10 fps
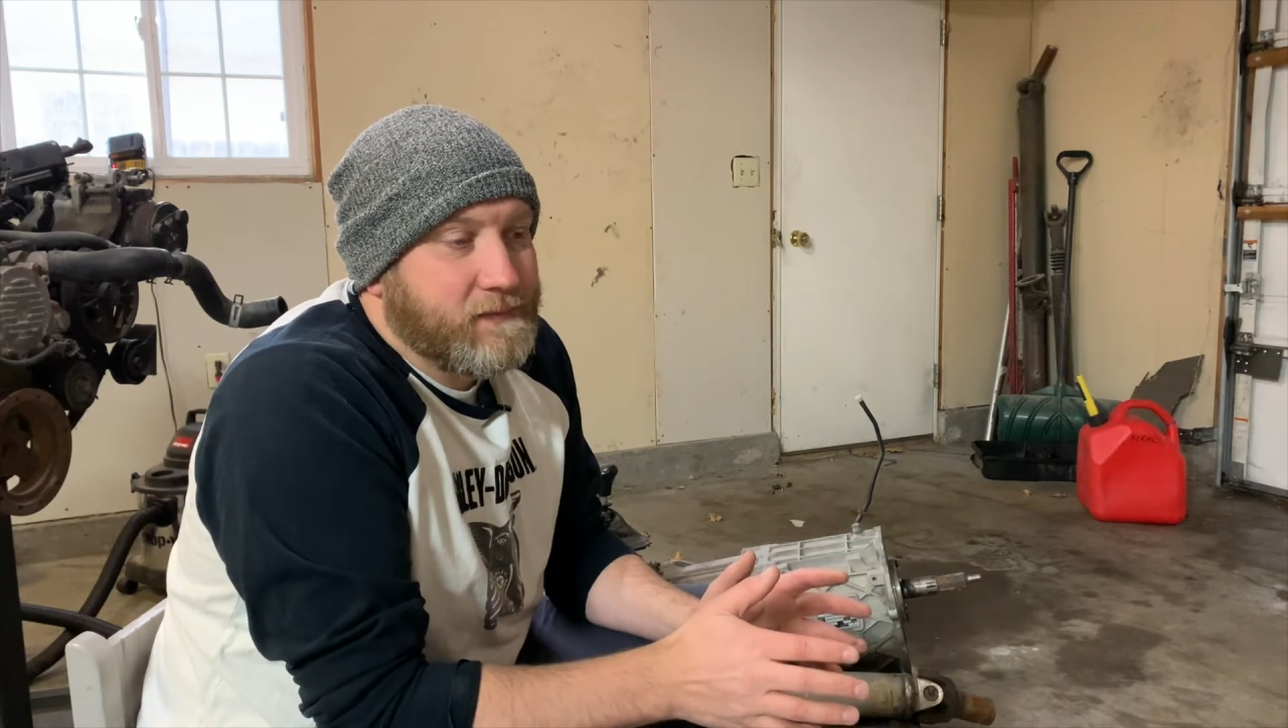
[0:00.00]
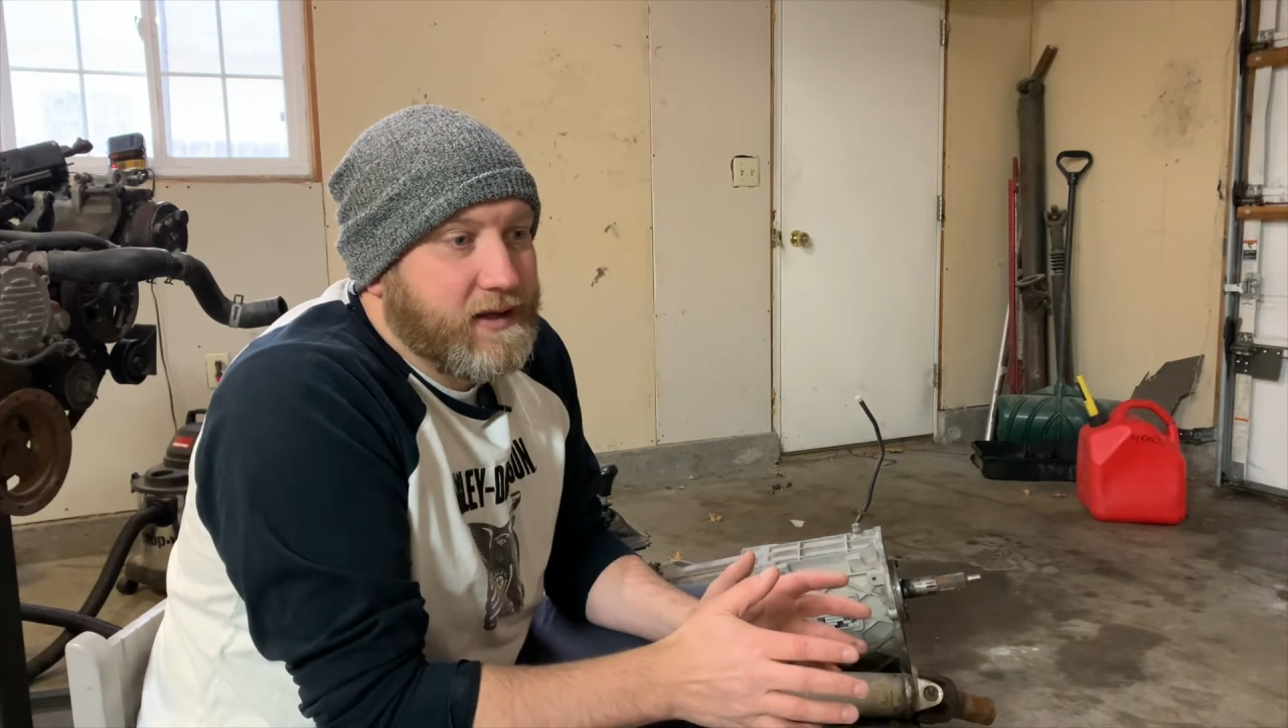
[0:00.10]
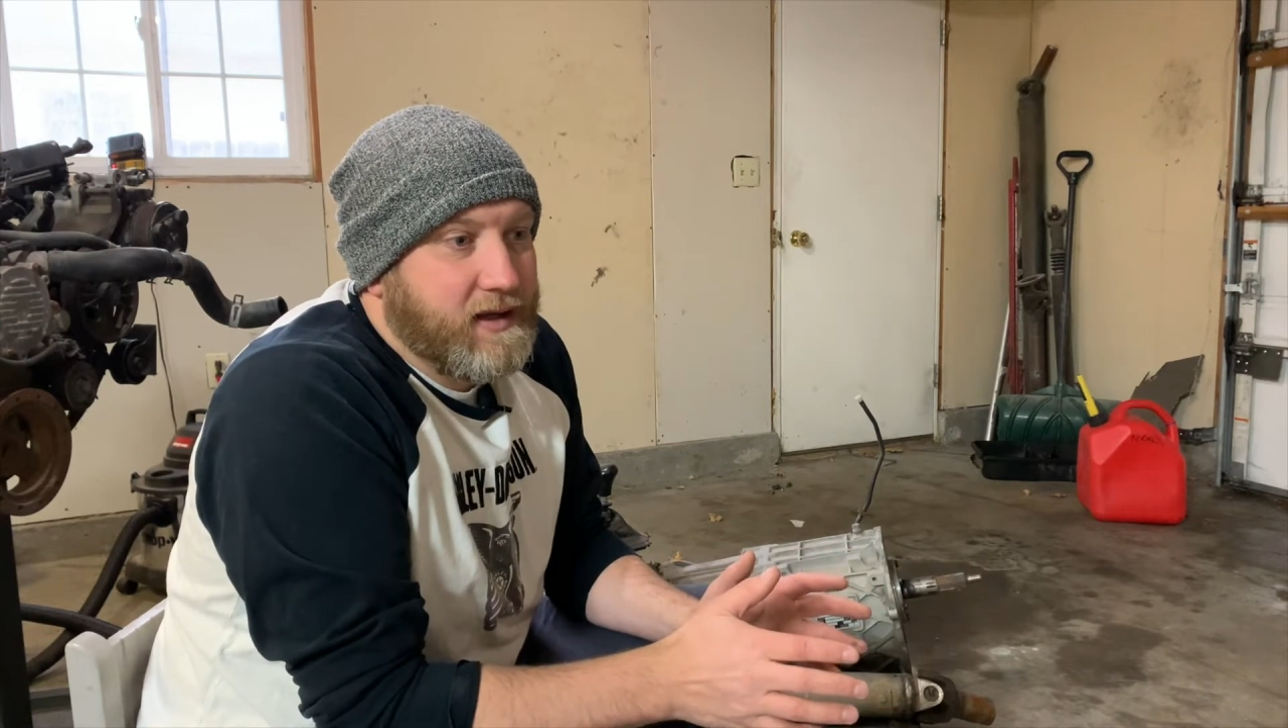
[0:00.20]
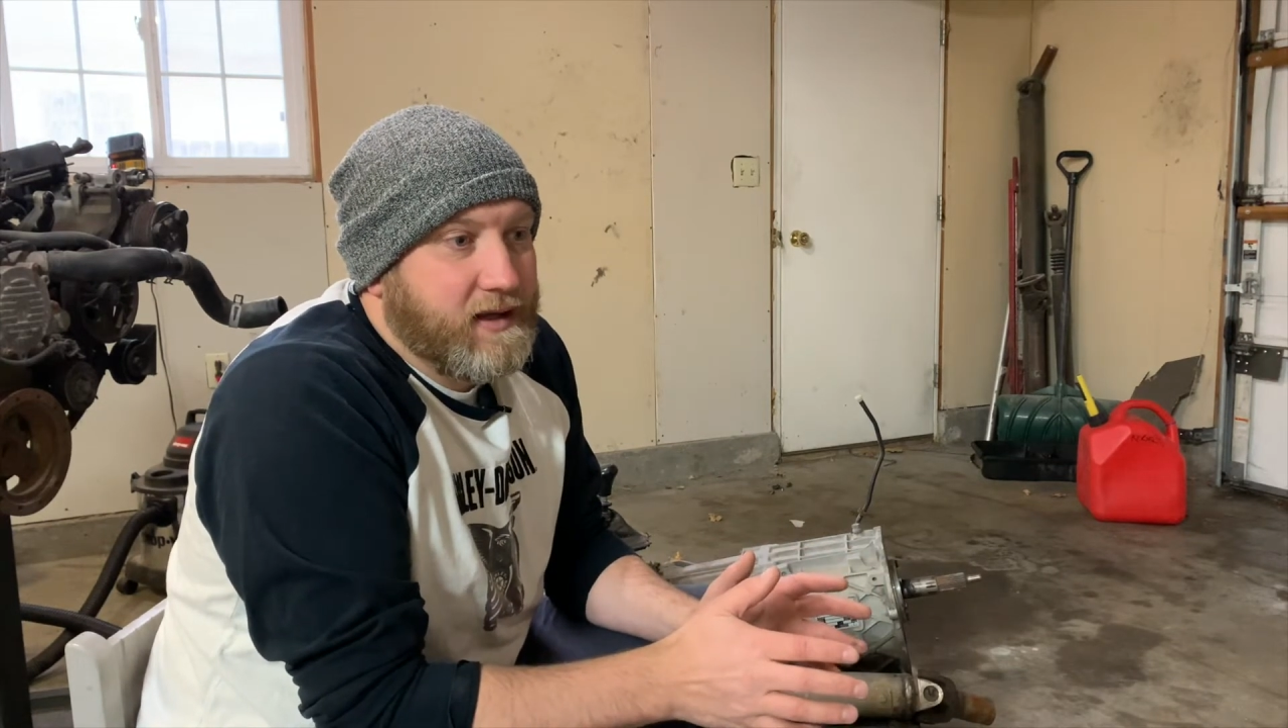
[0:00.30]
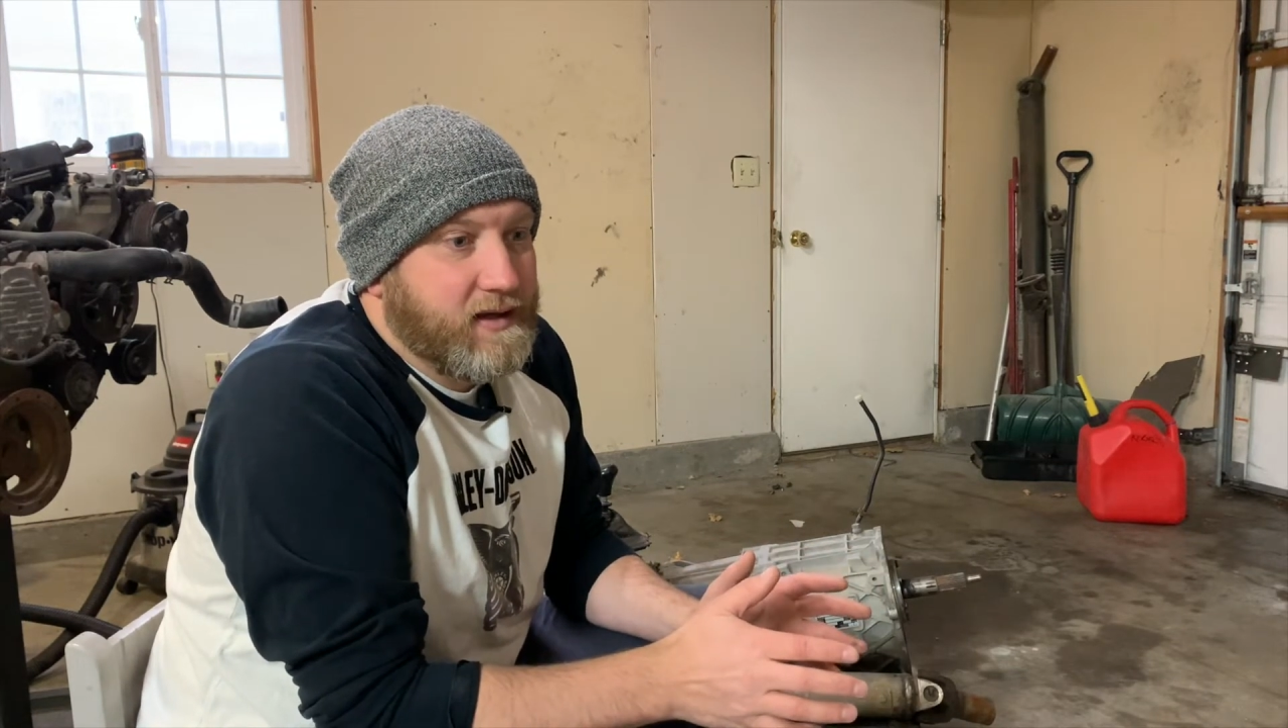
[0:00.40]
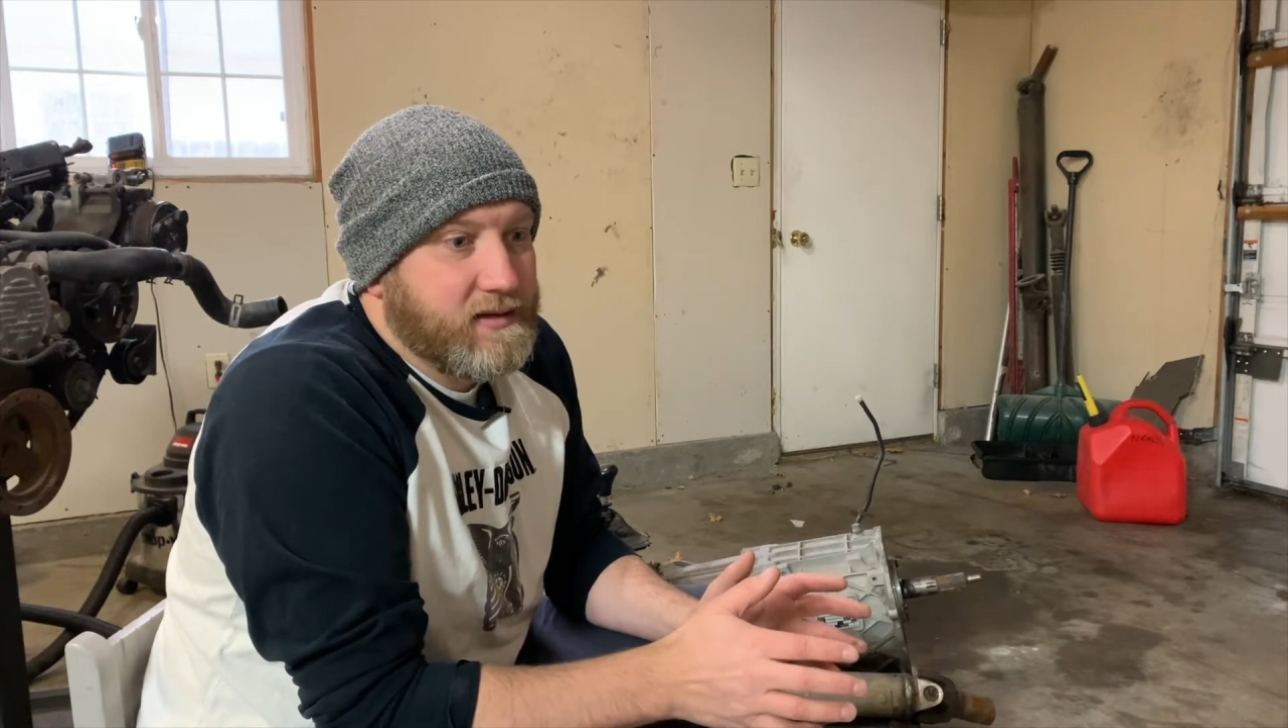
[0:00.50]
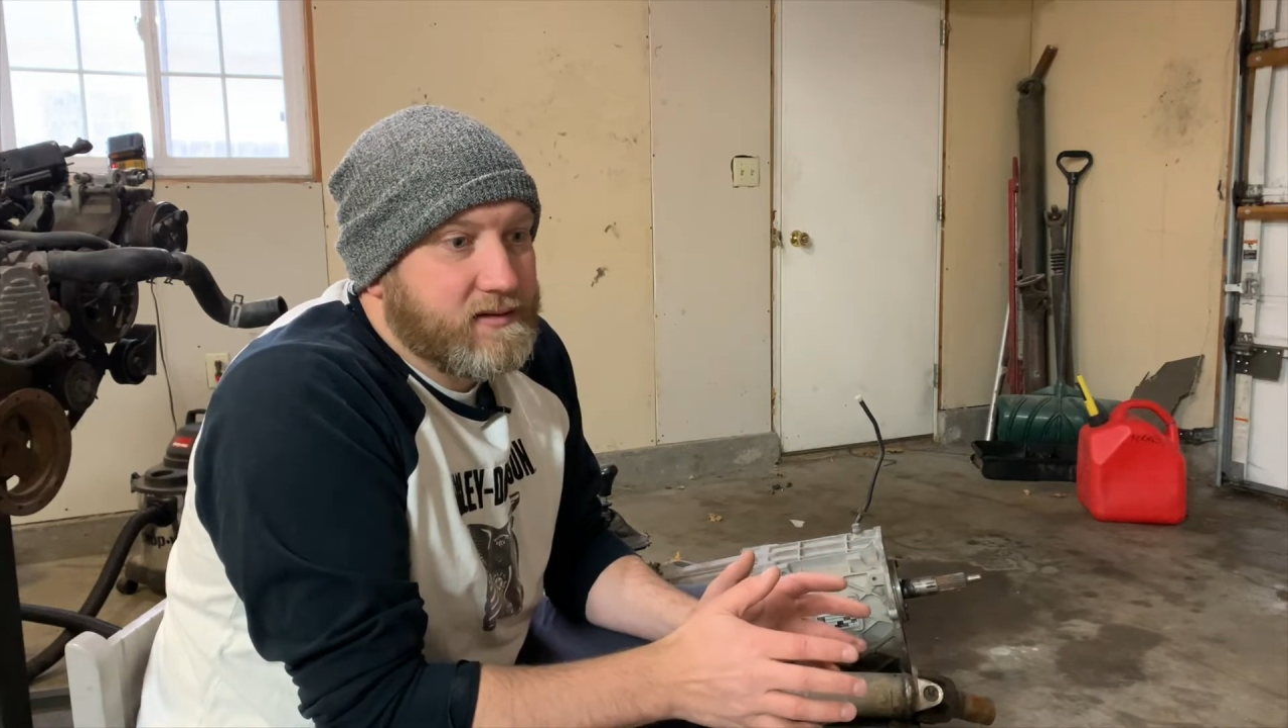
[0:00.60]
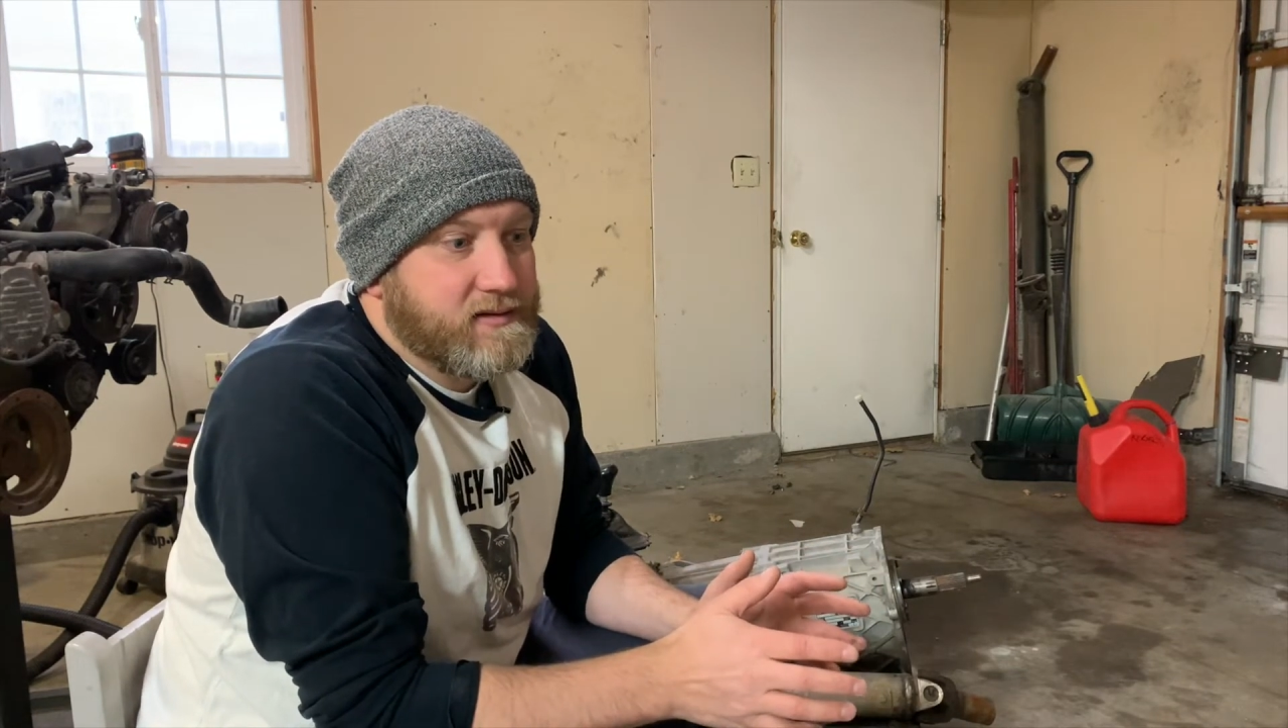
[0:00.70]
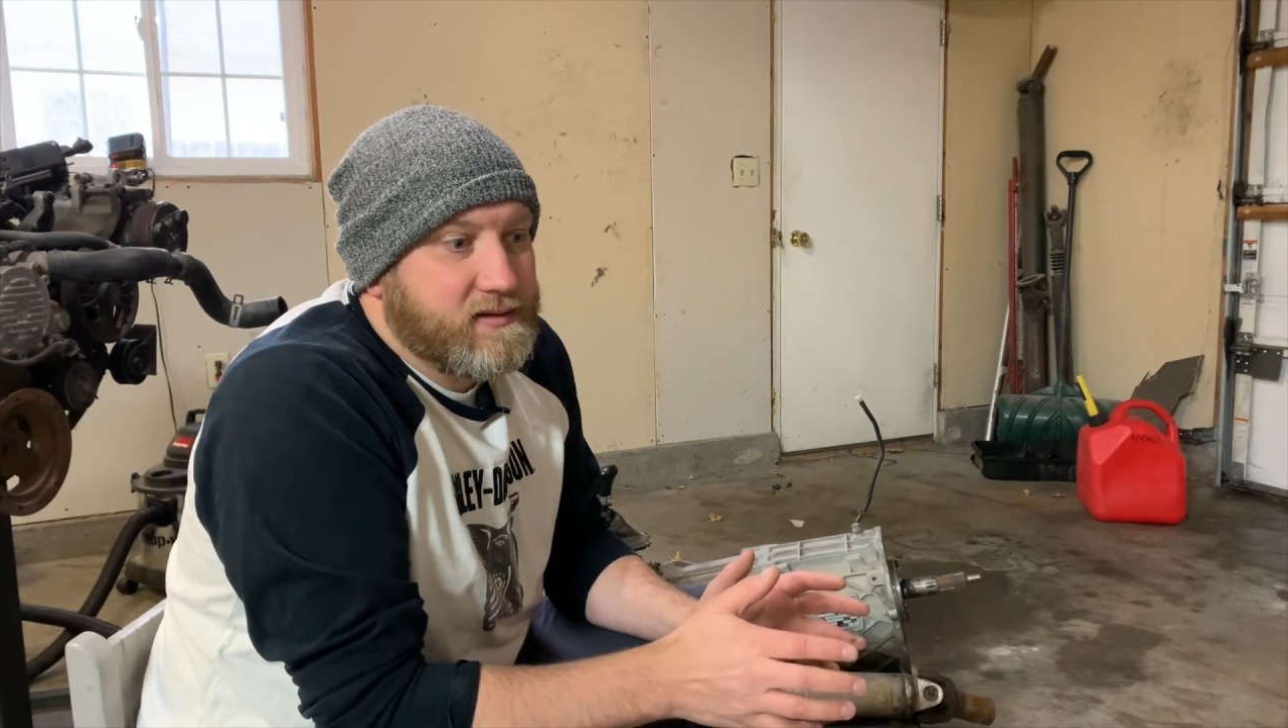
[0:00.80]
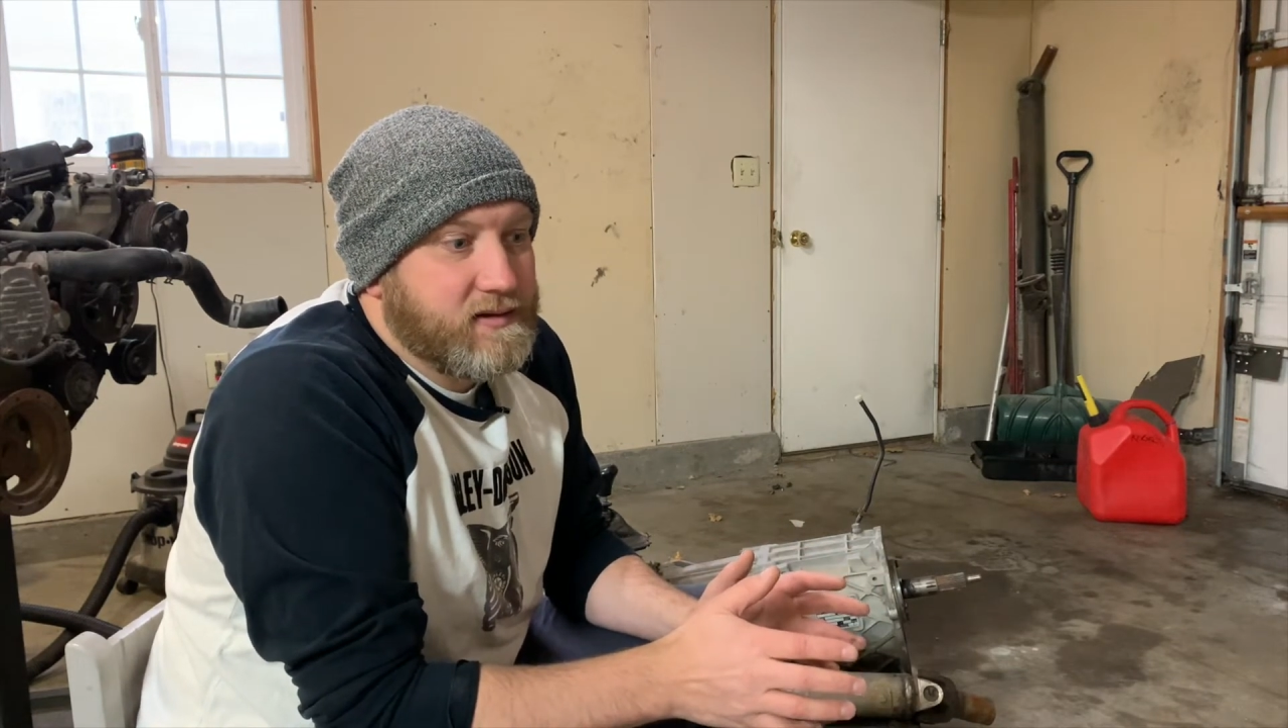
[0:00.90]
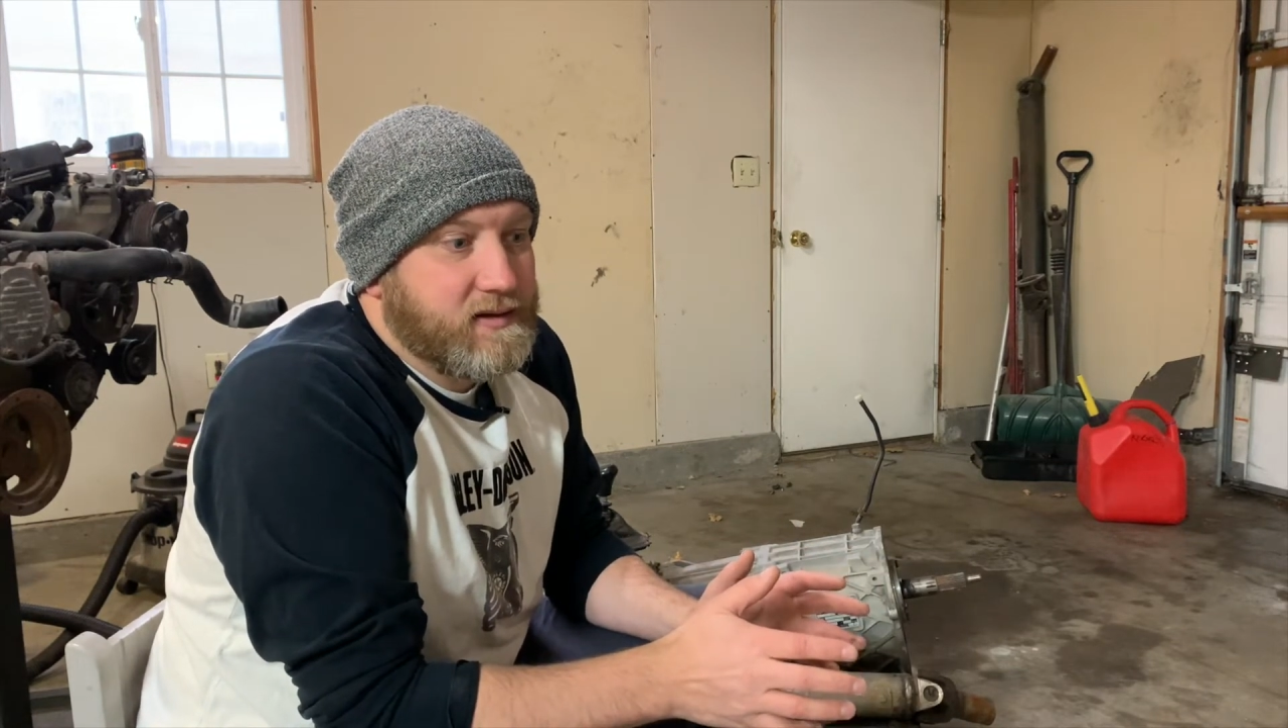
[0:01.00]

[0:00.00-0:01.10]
and